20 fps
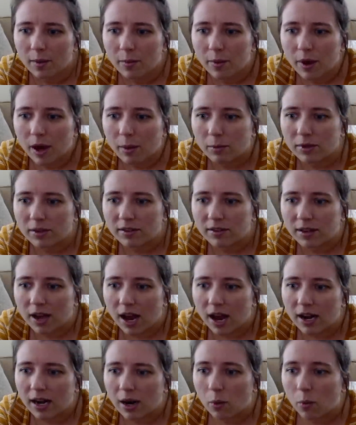Pamela
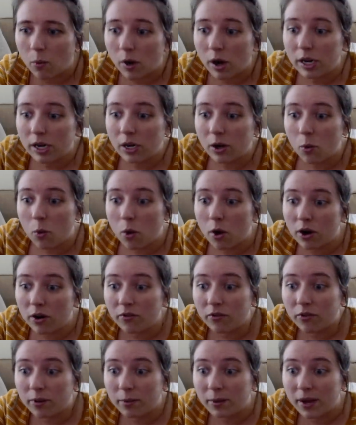said, it won an
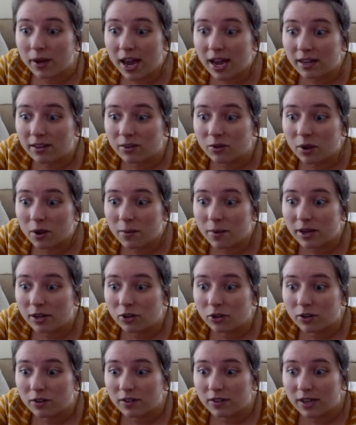award from Cannes, so I'm
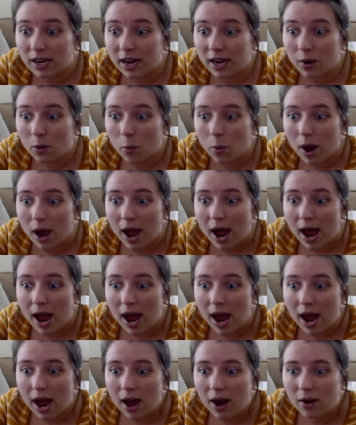interested.
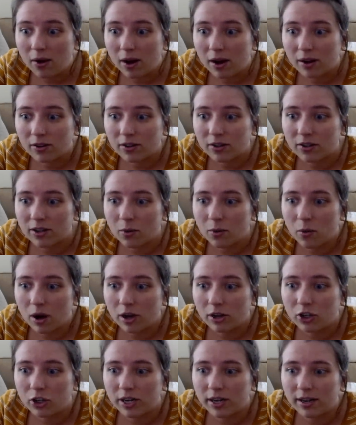Wow. Oscar said,
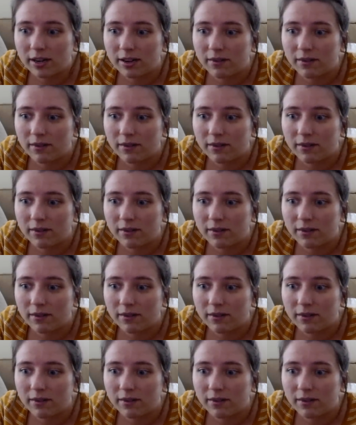watch it and